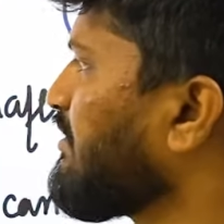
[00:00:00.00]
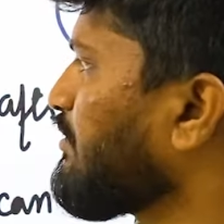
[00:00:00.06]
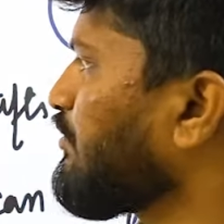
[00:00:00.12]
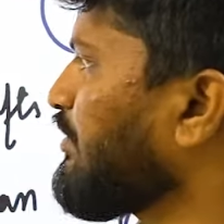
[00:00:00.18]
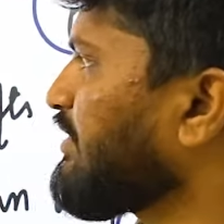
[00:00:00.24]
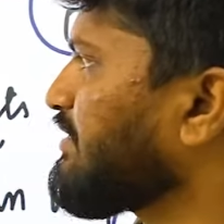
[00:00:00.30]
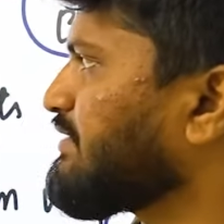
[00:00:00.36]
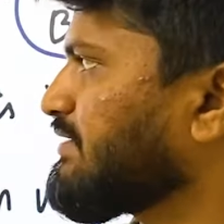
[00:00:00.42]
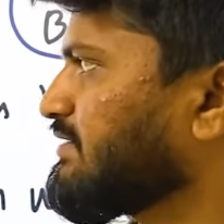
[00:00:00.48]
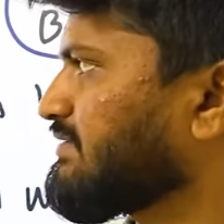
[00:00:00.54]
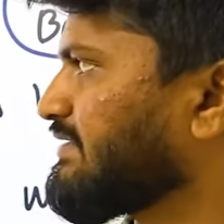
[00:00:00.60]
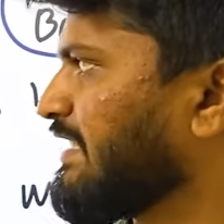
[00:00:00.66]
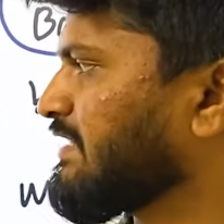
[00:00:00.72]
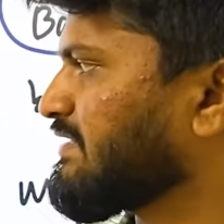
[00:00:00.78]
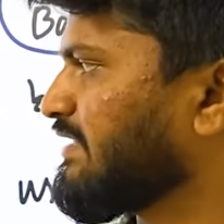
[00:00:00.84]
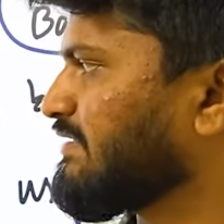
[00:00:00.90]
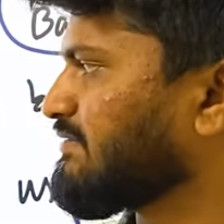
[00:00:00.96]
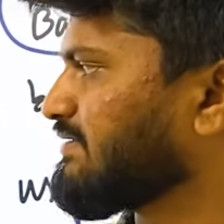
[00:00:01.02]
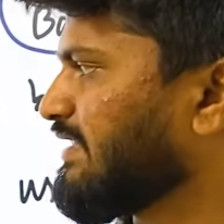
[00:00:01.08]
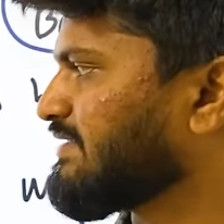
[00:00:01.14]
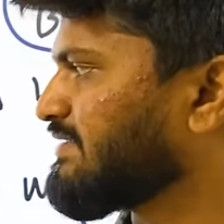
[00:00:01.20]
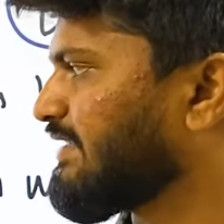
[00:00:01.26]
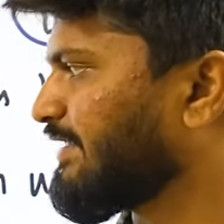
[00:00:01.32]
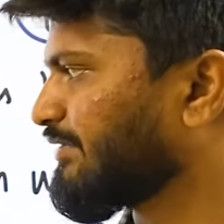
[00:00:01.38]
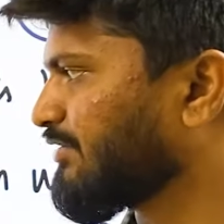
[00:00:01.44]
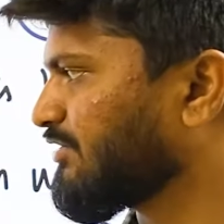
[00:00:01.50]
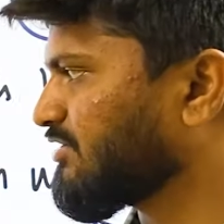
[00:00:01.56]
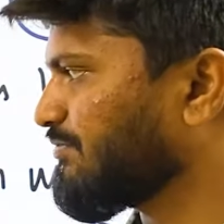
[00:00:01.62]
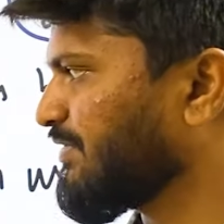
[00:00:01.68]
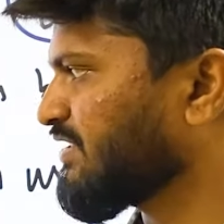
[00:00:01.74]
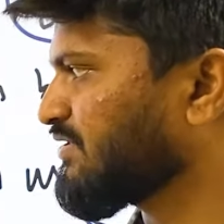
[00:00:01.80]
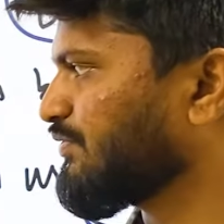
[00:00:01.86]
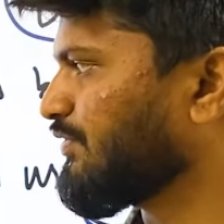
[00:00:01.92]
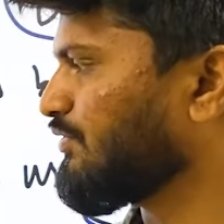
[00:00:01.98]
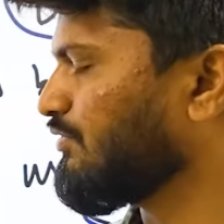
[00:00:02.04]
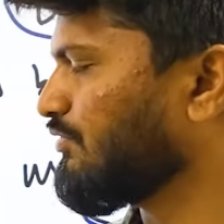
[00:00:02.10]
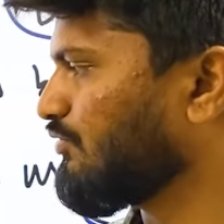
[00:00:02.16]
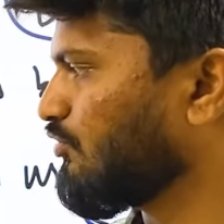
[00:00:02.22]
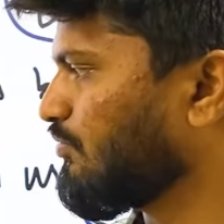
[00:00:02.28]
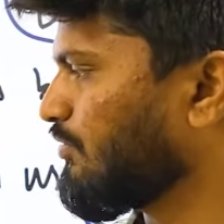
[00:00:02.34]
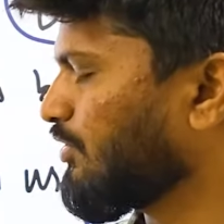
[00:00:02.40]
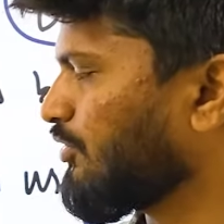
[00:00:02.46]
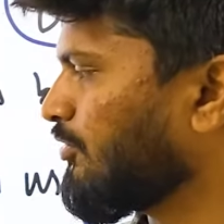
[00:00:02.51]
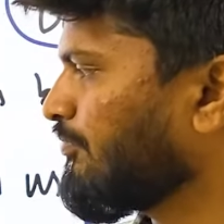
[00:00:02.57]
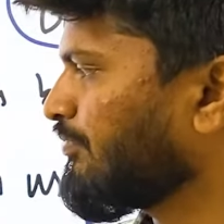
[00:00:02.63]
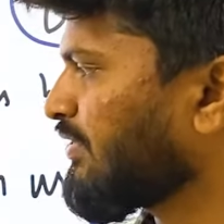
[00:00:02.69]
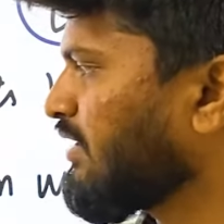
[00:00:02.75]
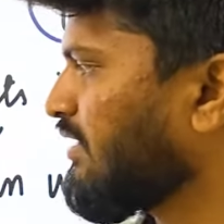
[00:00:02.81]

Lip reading: narcotics, this is science and technology based, we'll do tomorrow.